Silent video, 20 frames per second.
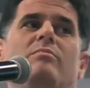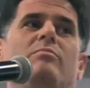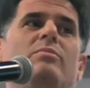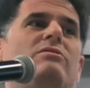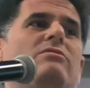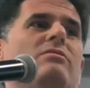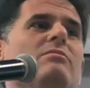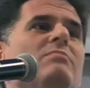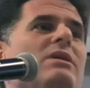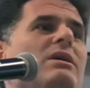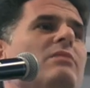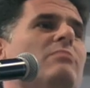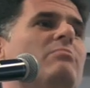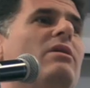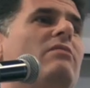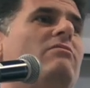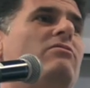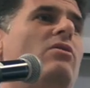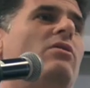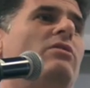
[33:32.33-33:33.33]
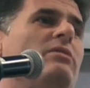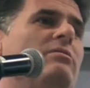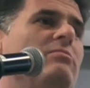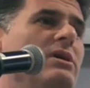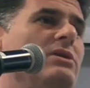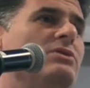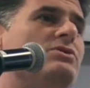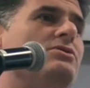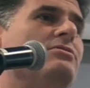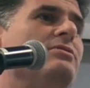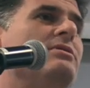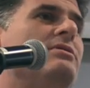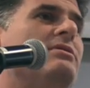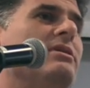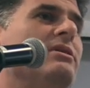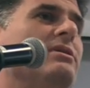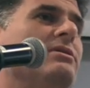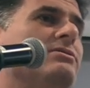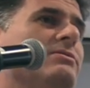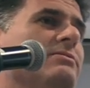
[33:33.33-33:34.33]
But to me, above all, it means three
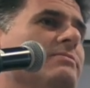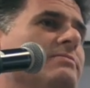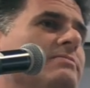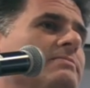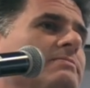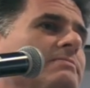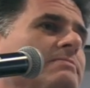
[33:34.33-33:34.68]
things.